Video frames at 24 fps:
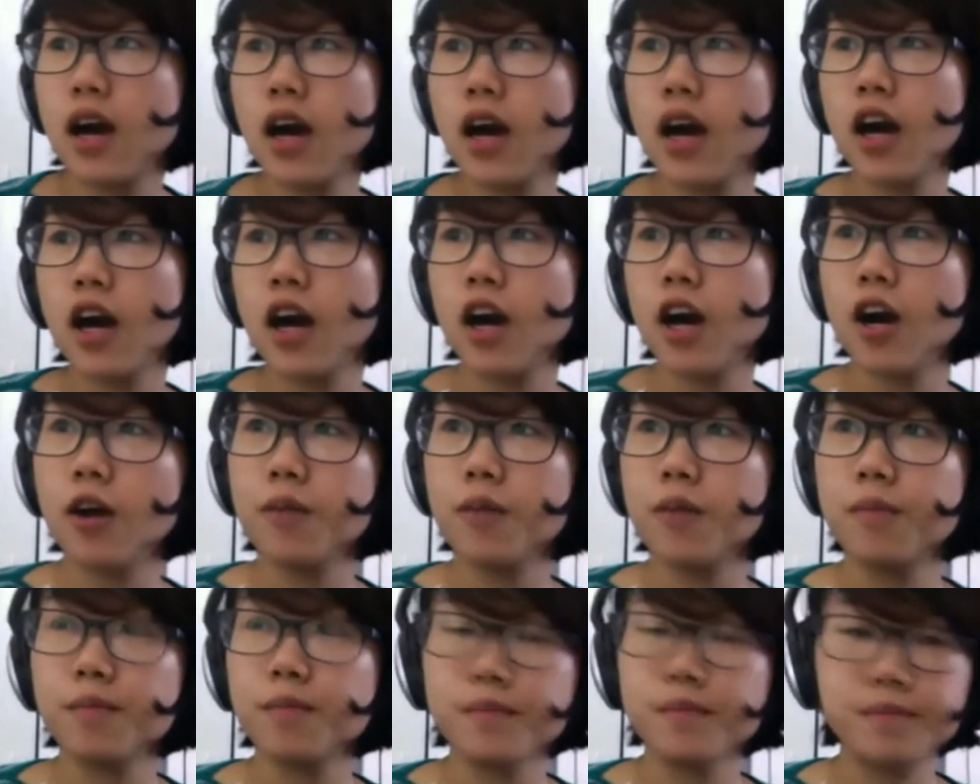
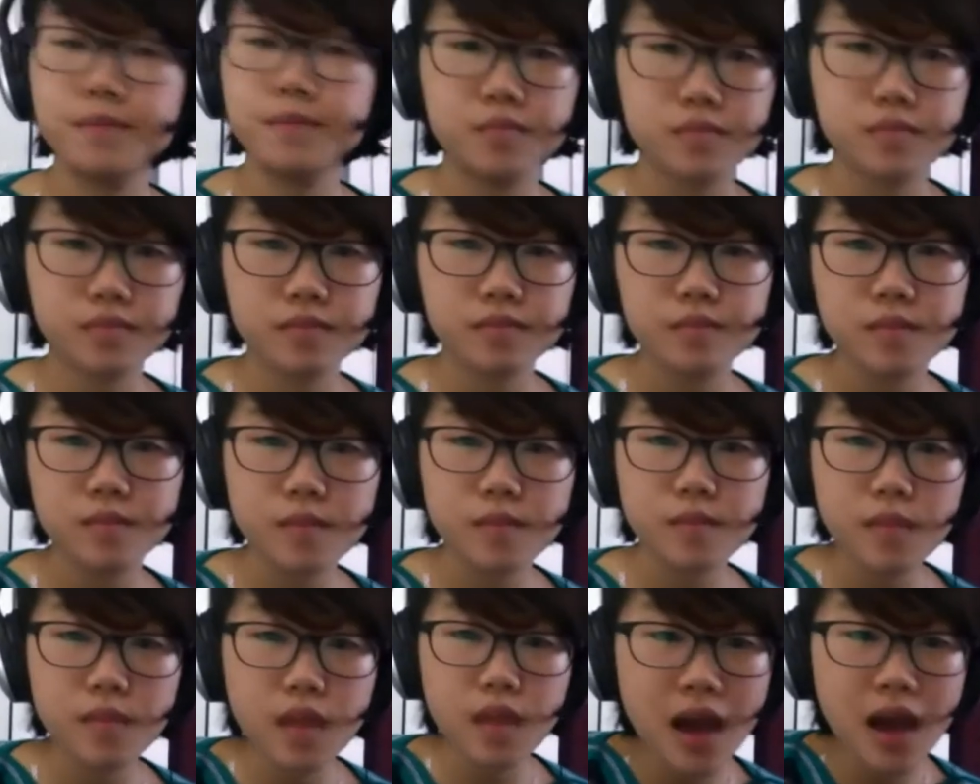Our
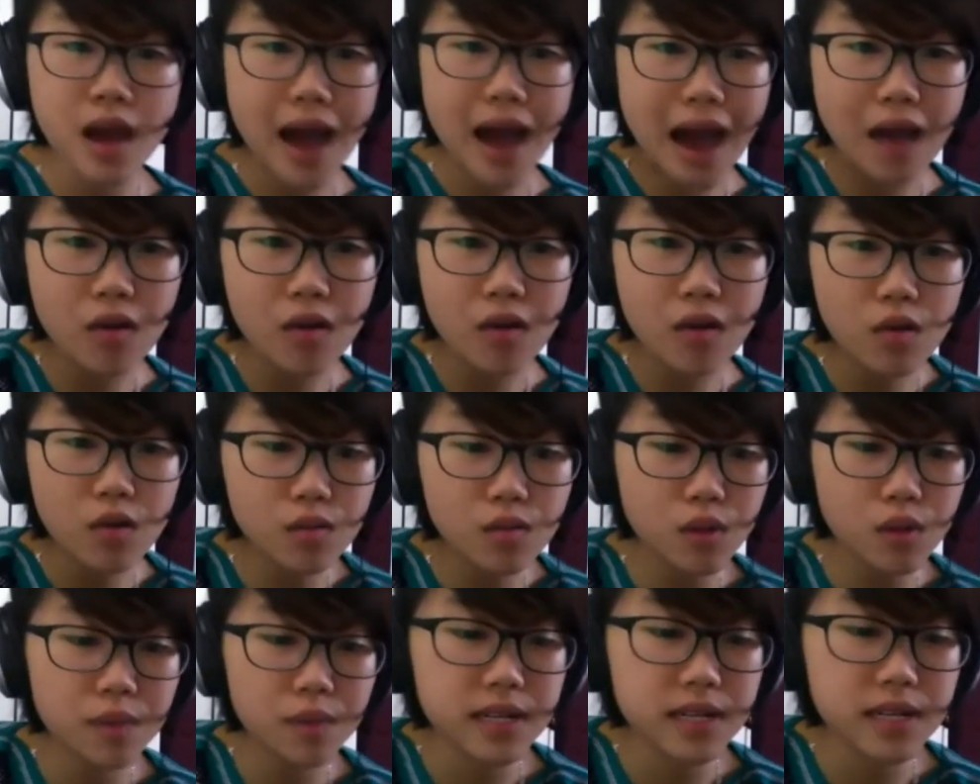
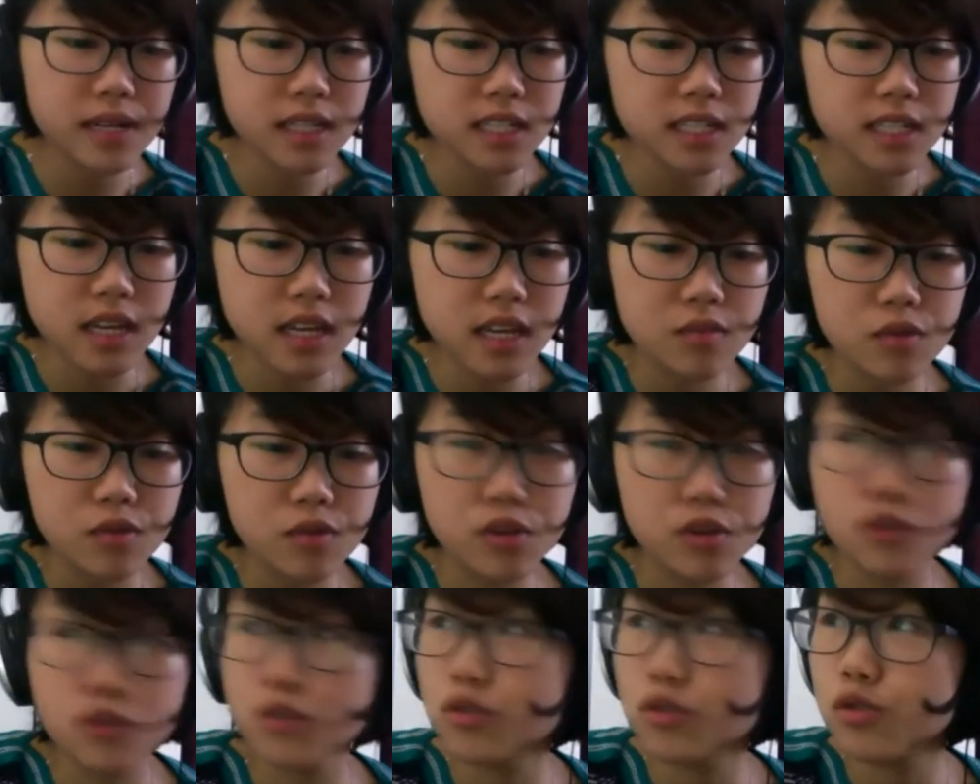webinar today
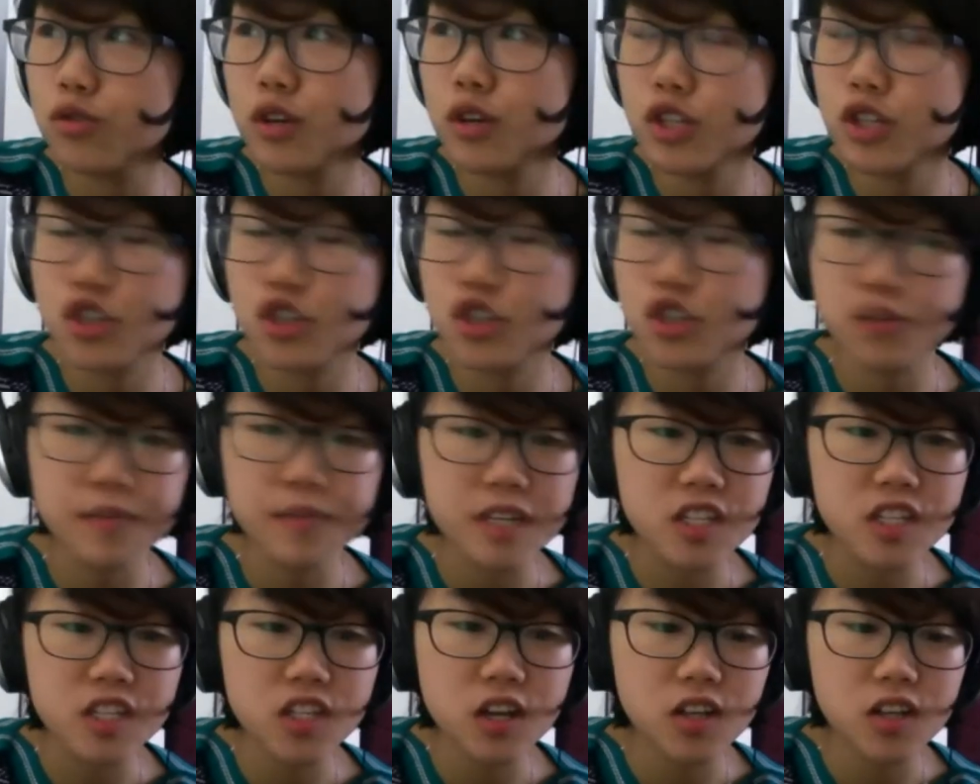should be
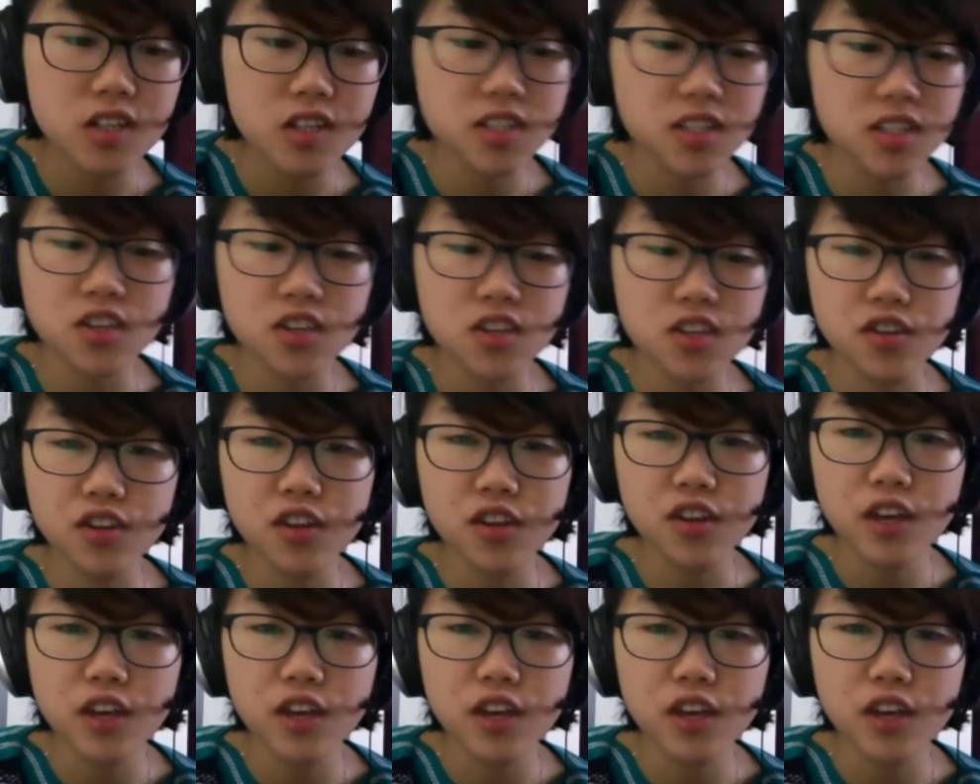starting soon.